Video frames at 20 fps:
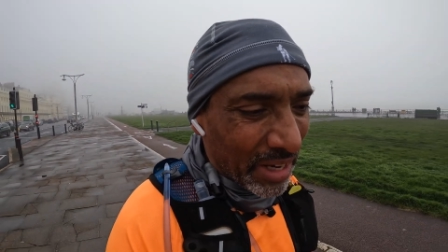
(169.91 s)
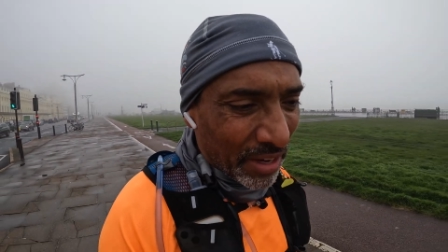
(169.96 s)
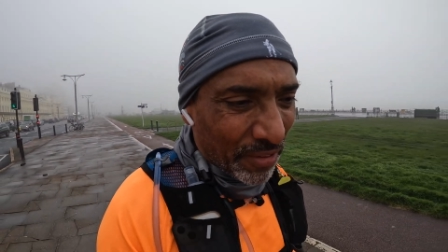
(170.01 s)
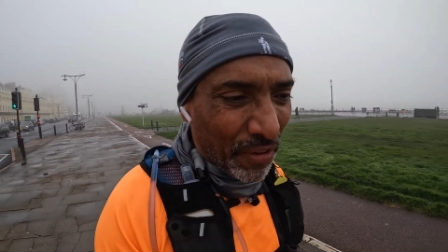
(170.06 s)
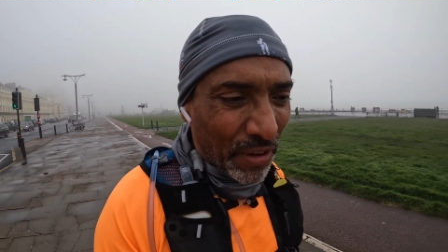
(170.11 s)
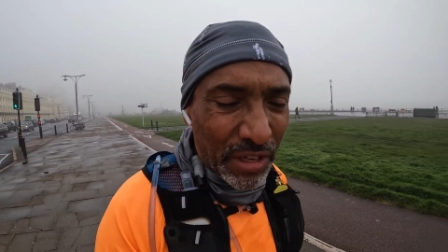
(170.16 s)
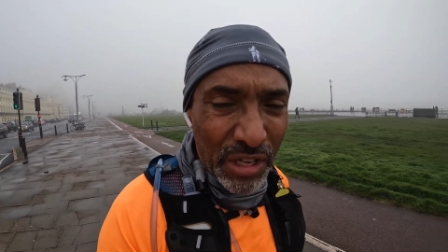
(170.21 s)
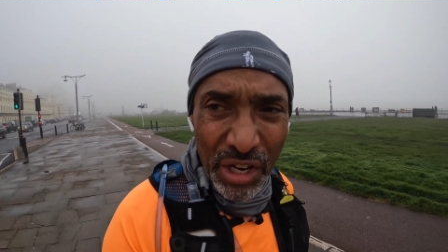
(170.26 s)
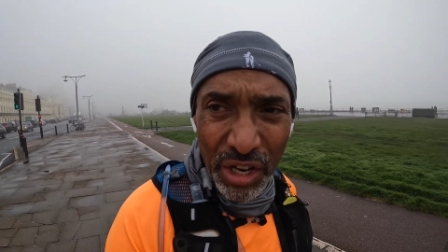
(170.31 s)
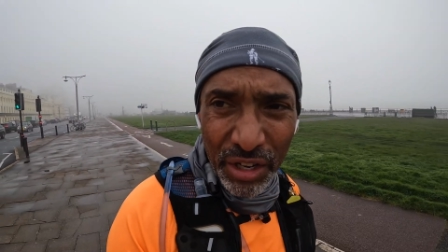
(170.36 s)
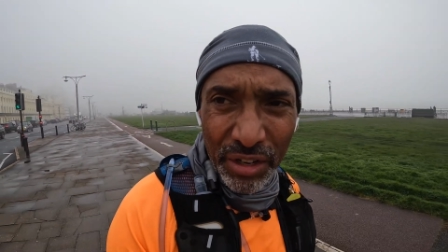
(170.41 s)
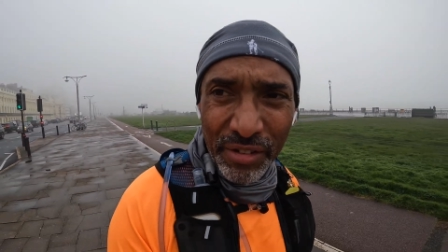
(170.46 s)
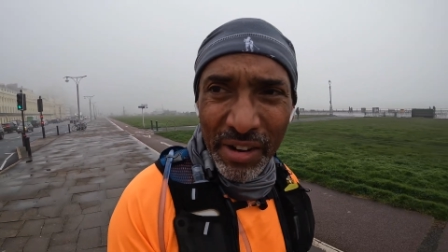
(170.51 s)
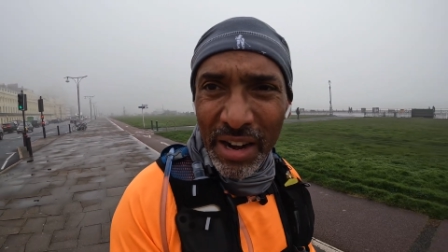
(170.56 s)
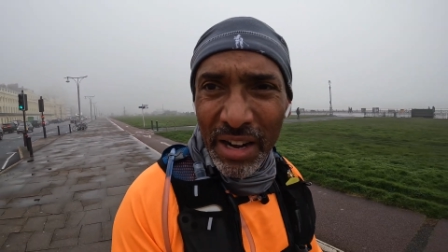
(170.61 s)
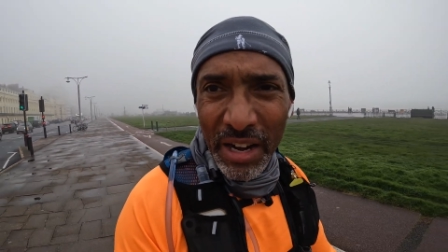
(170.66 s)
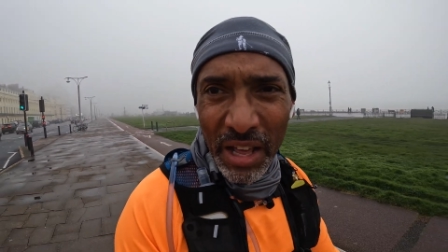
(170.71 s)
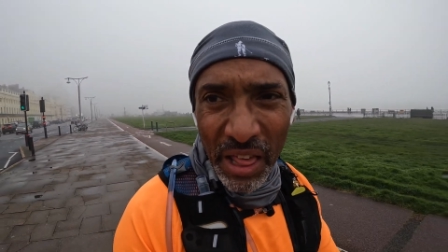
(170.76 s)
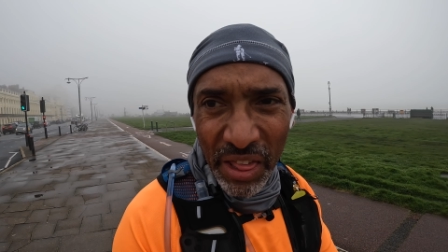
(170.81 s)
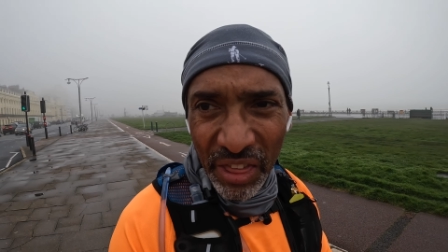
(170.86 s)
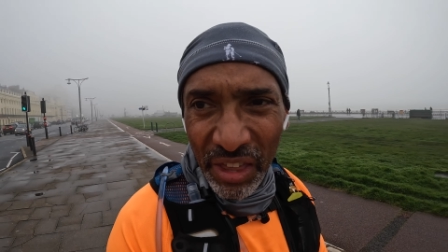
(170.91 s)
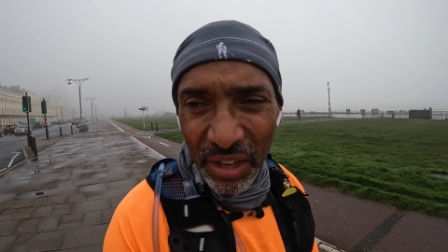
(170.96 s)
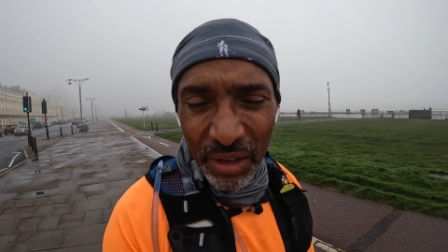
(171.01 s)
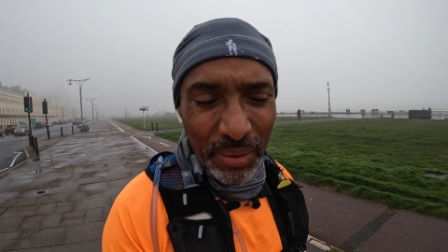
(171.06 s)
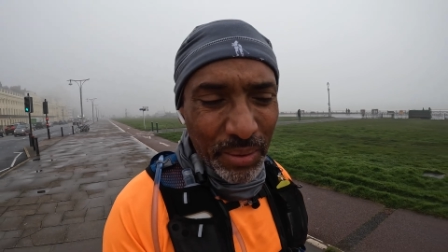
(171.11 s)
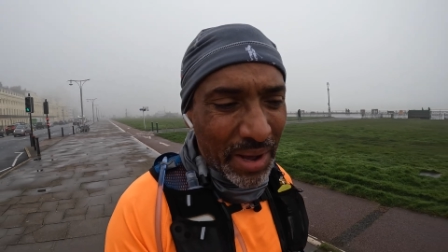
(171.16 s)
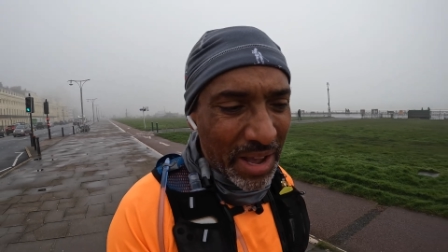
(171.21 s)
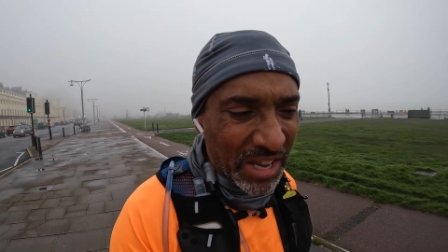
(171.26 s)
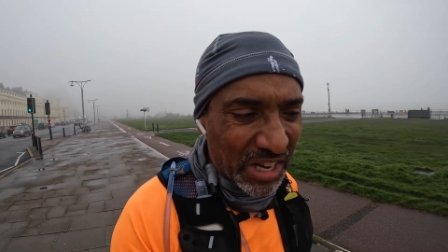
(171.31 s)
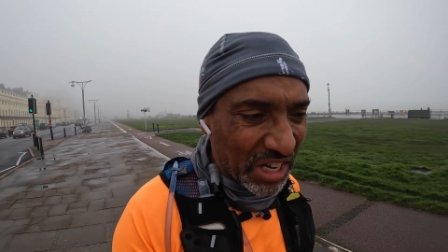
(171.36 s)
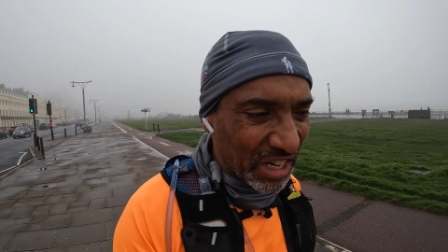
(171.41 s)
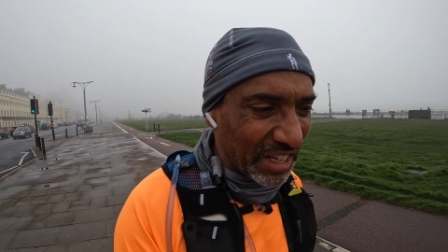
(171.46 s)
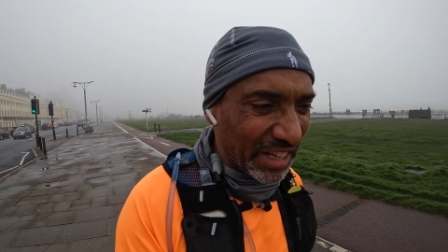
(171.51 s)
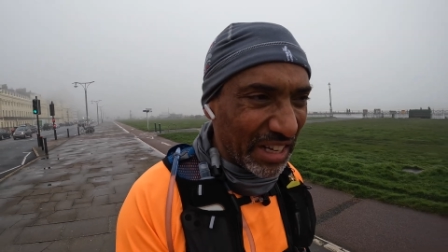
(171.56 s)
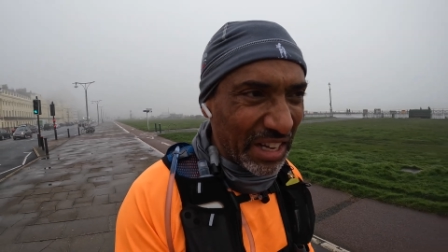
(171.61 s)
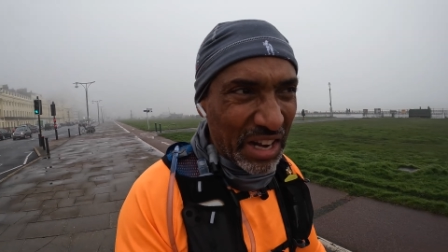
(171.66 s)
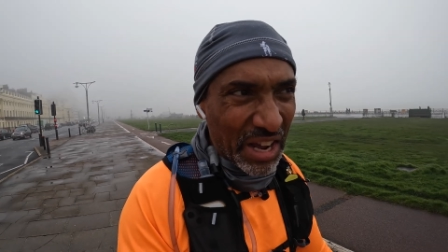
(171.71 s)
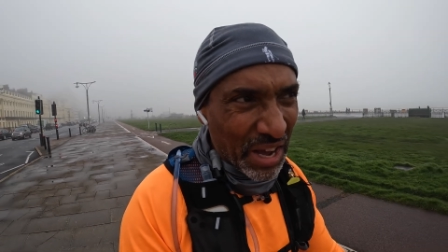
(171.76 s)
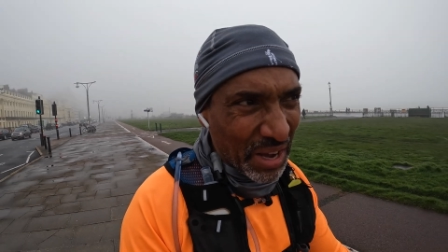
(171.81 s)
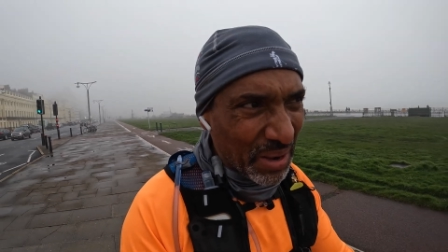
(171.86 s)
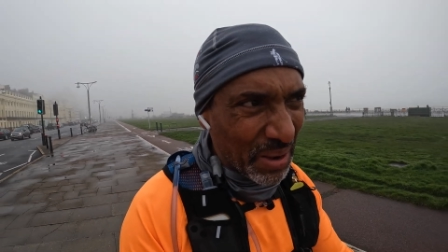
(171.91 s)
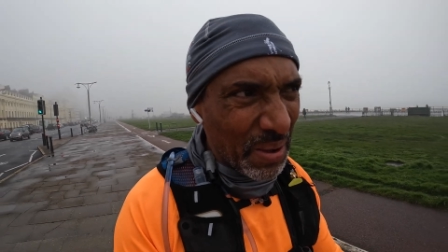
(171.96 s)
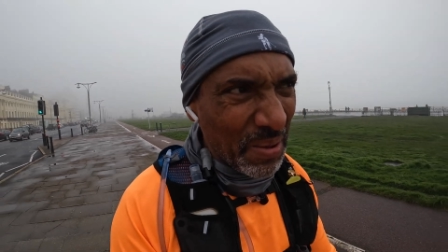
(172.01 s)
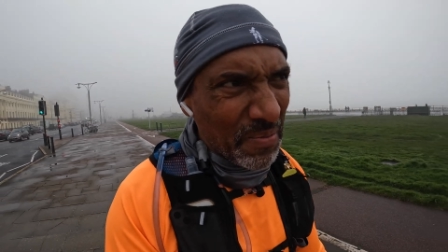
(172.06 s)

If I turn around and I think, well, actually, you know,